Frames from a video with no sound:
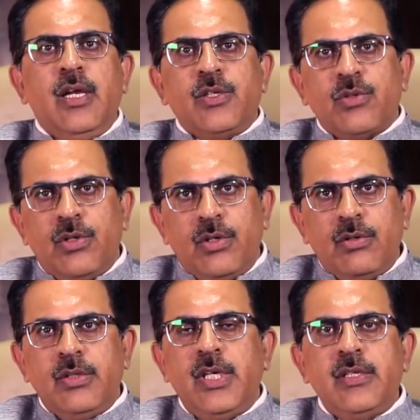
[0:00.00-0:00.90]
So
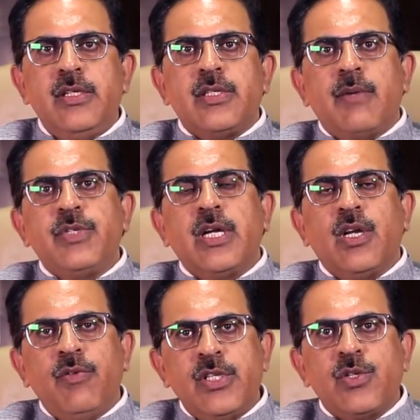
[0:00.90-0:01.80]
the subject
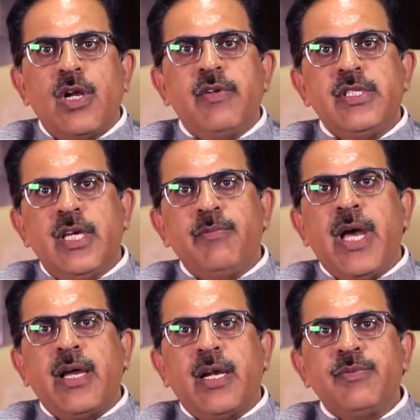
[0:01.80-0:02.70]
of insolvency and
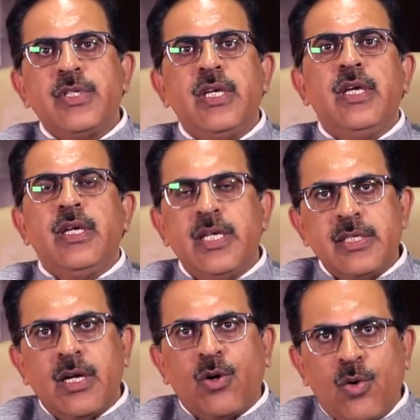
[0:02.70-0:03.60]
bankruptcy is
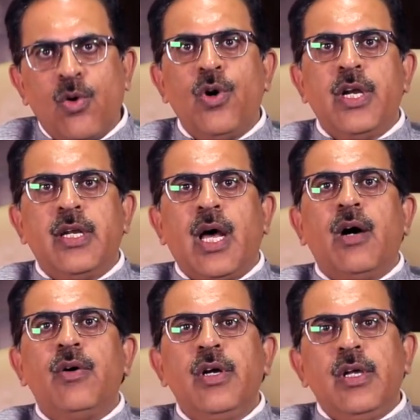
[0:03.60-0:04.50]
a code now,